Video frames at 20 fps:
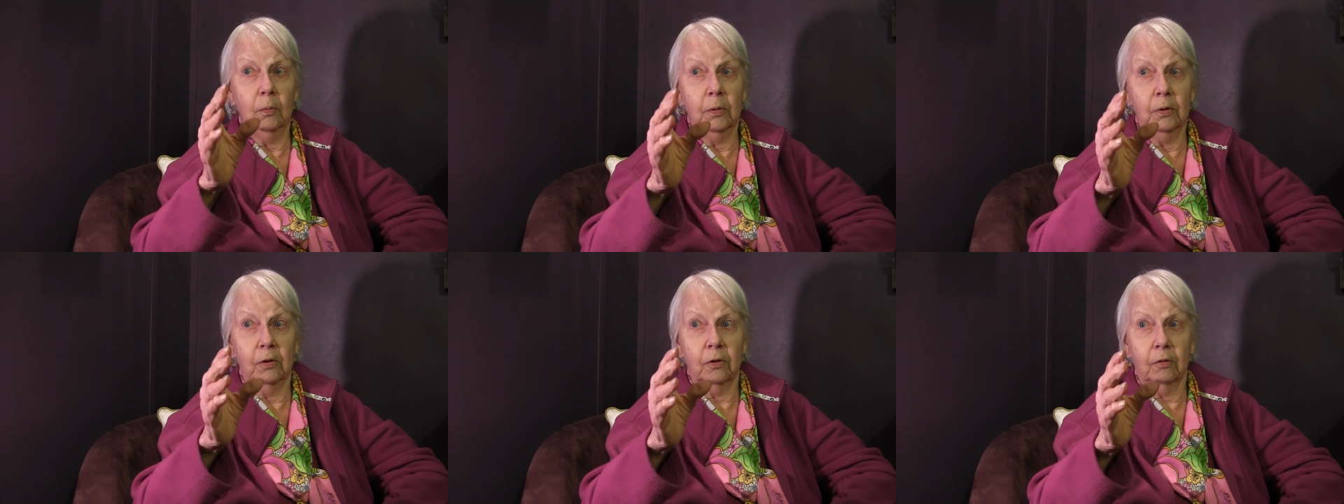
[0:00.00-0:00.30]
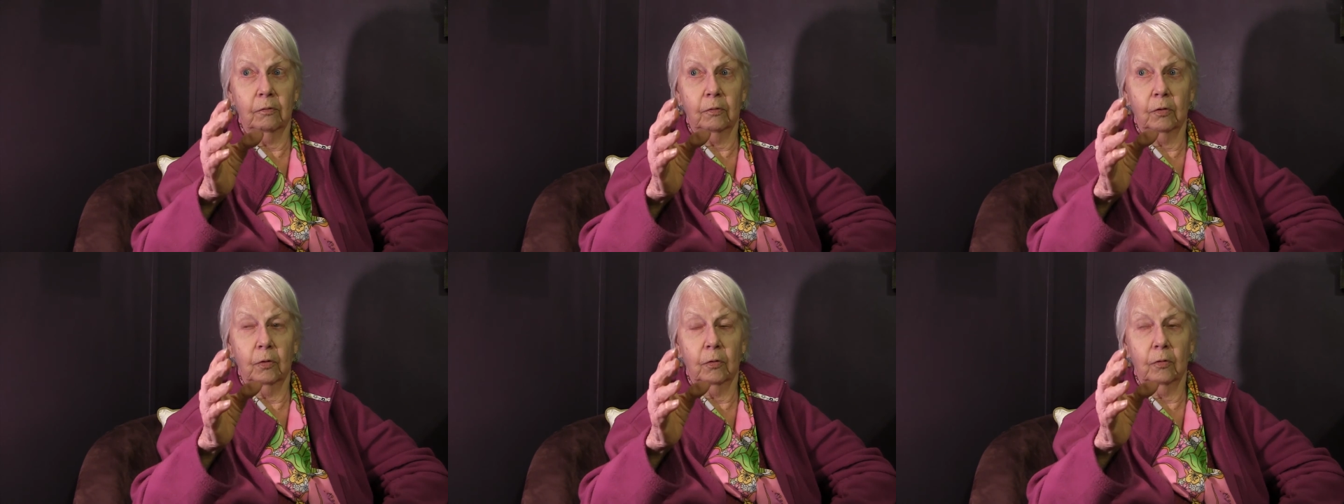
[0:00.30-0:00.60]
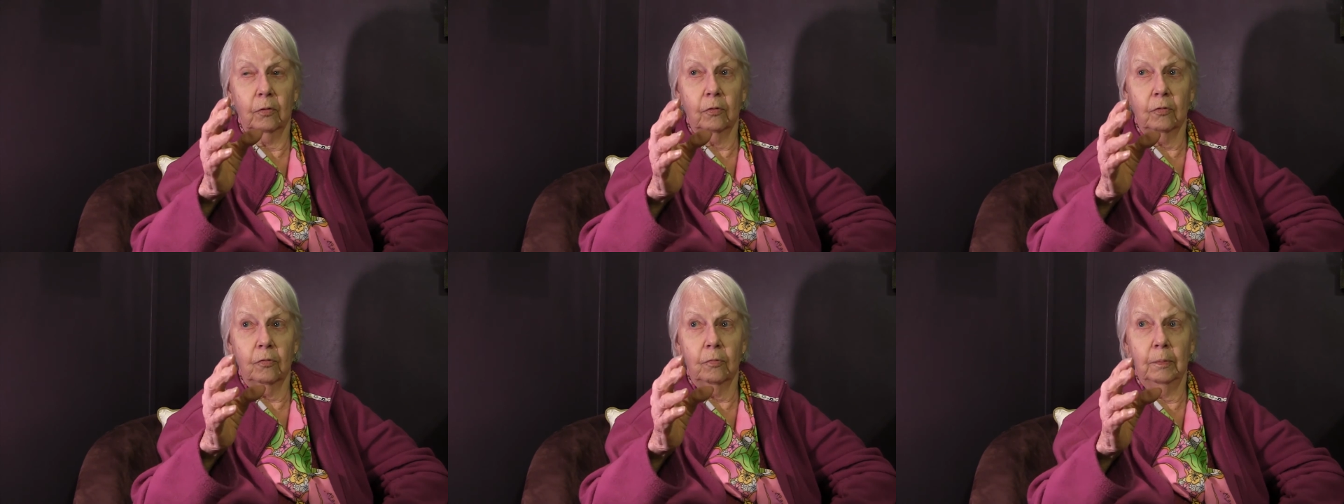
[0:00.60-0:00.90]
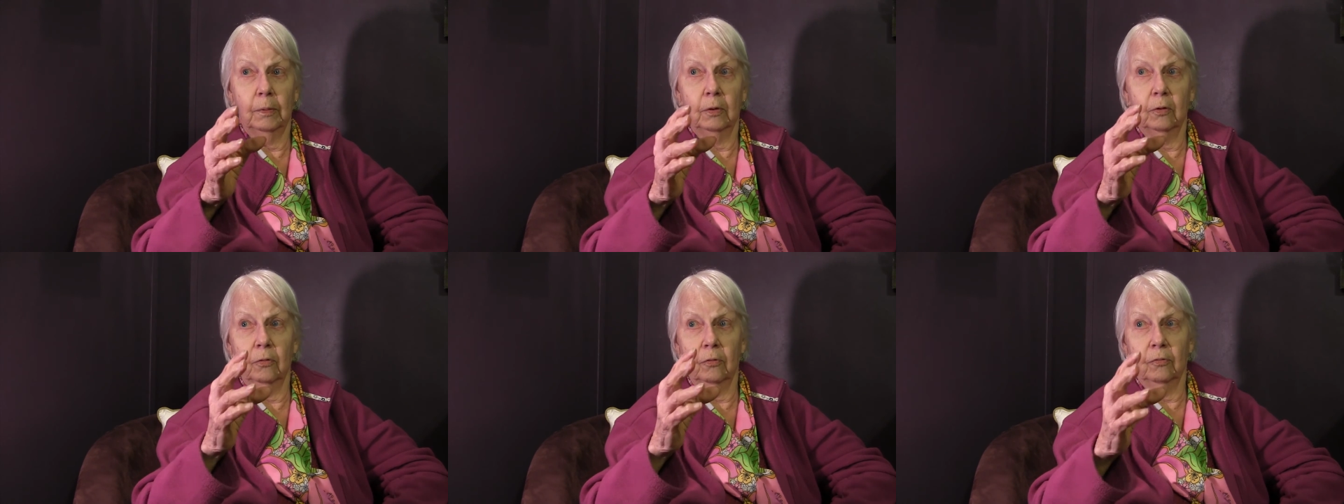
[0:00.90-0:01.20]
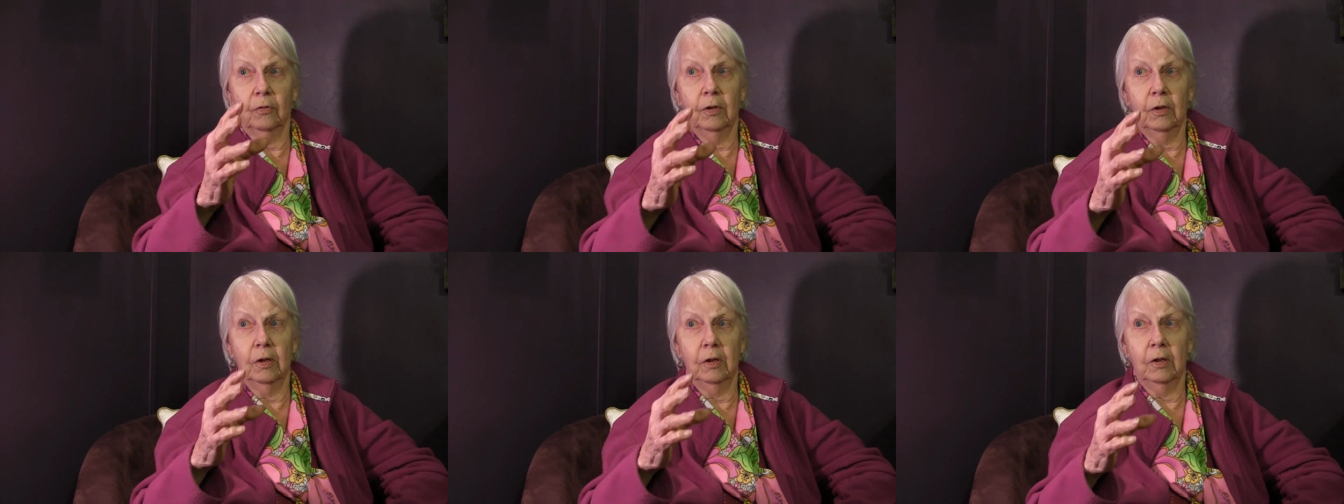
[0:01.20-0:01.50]
with it, of course,
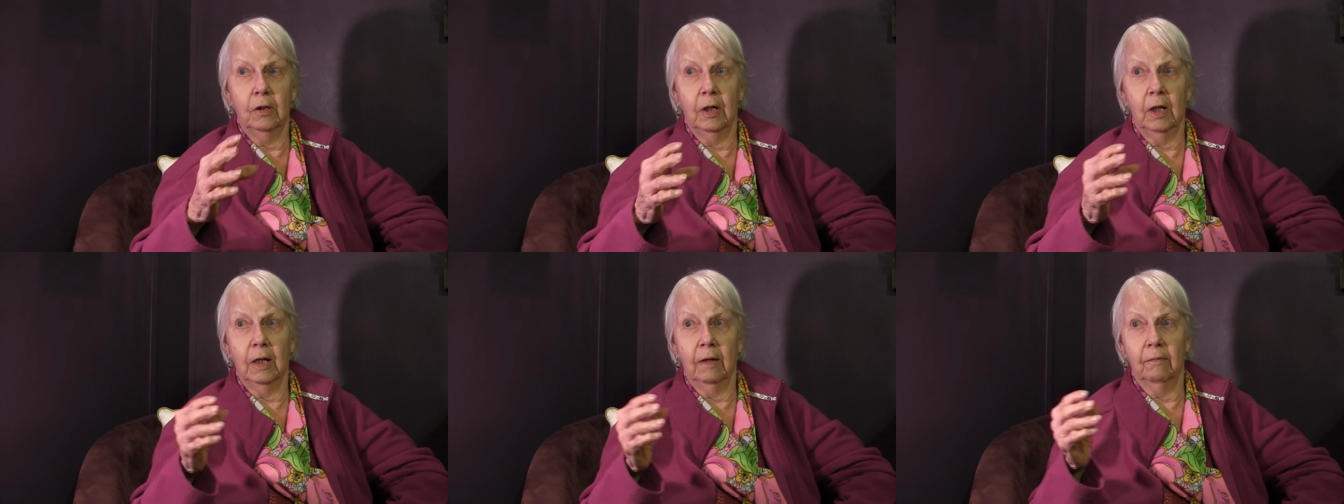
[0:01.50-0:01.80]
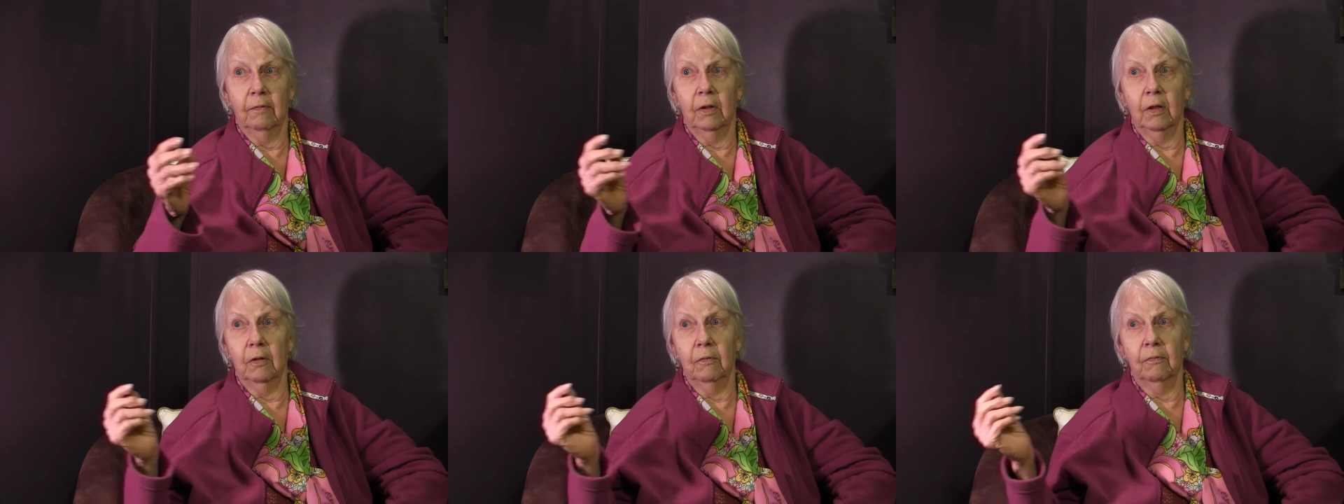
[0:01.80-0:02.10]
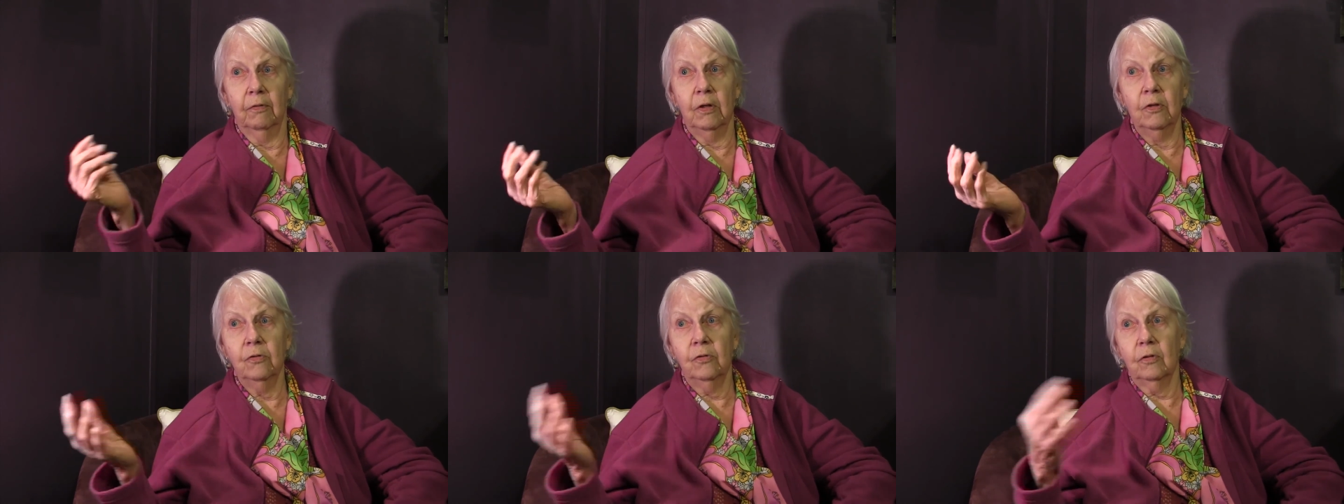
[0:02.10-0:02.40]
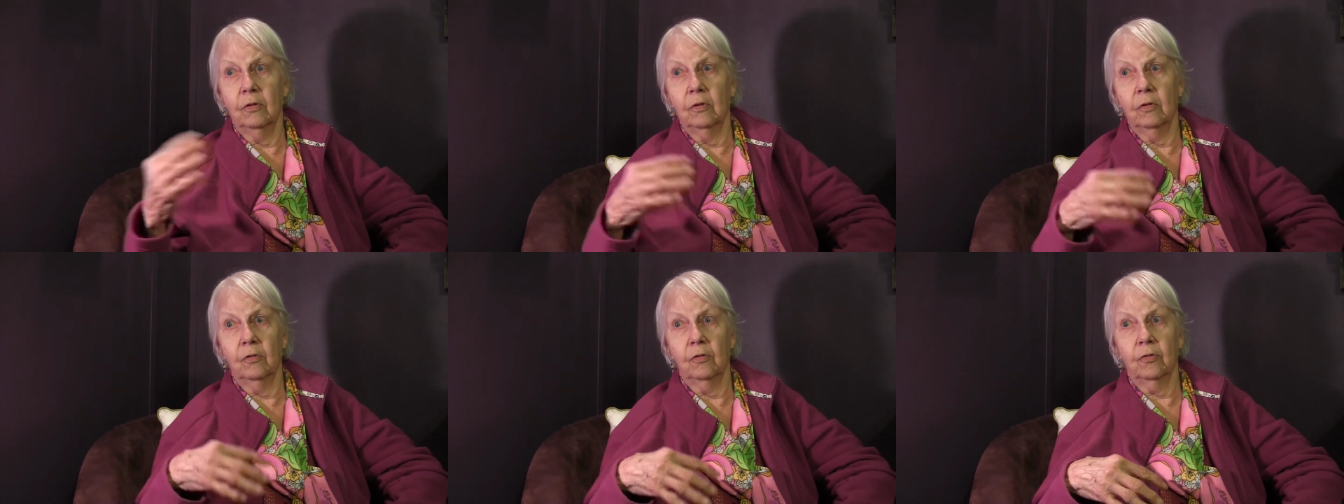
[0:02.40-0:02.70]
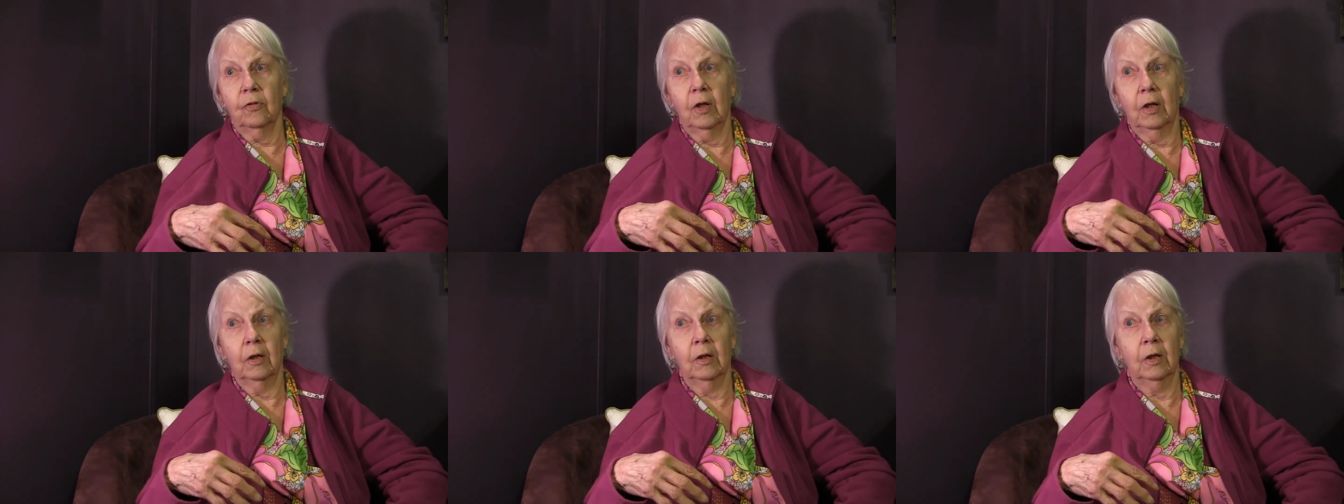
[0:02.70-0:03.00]
because he didn't have any visa to
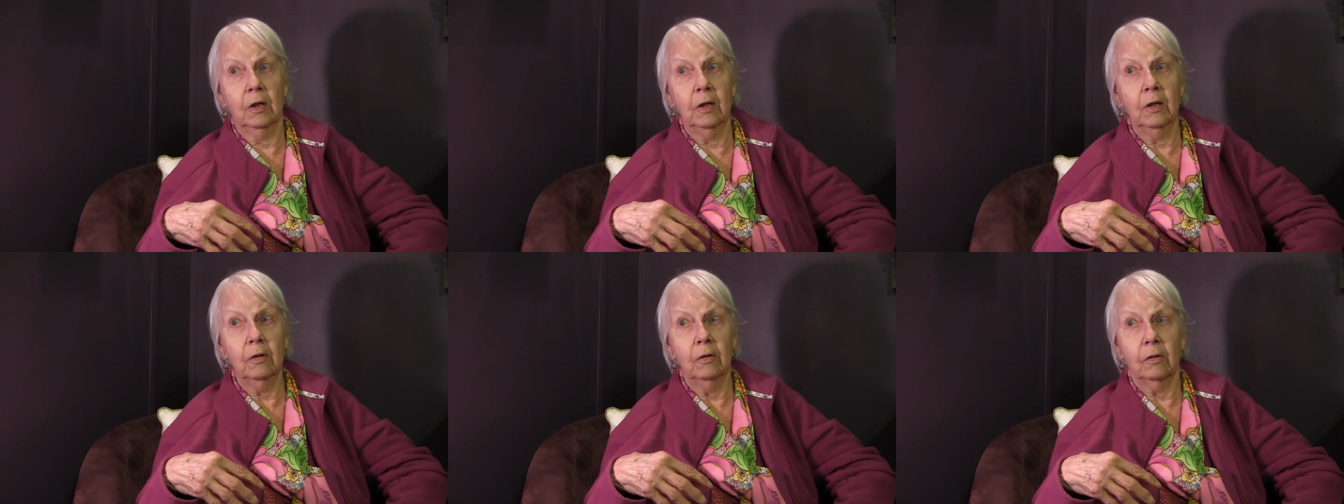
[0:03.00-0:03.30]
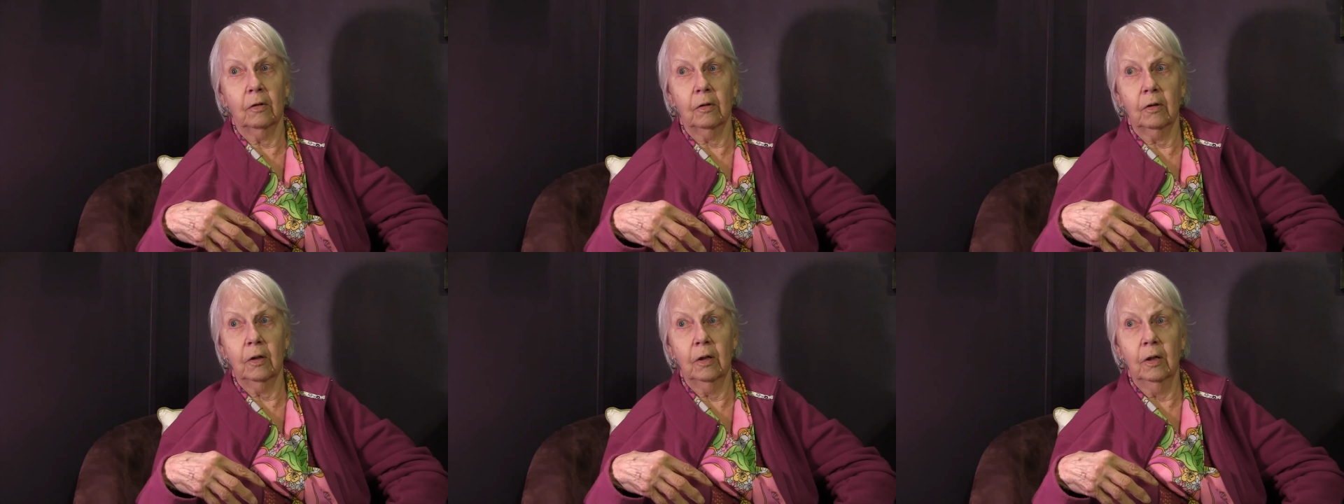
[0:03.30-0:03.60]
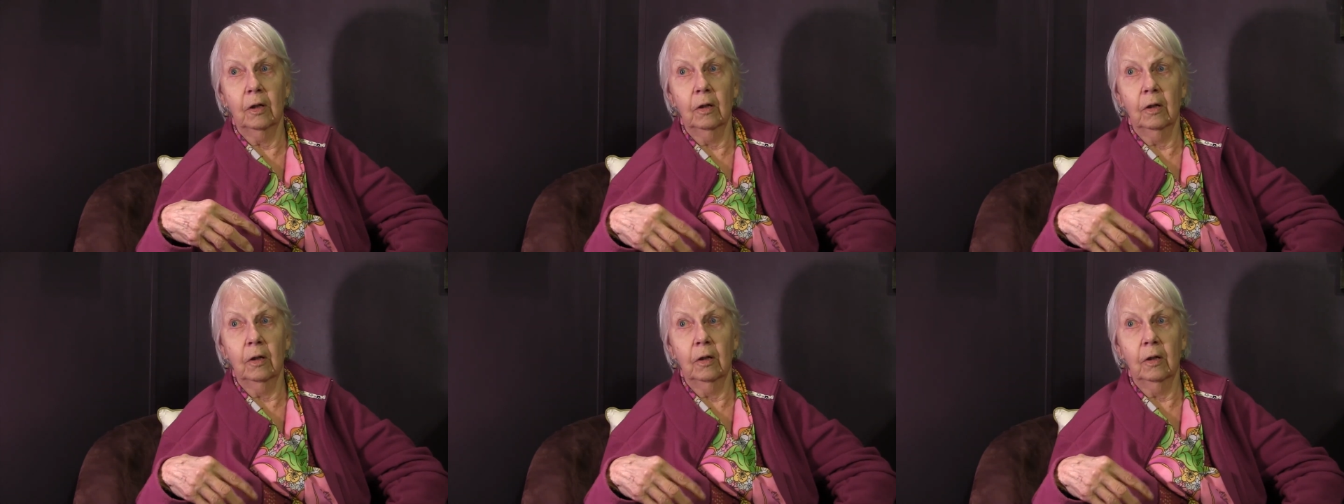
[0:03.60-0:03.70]
stay here.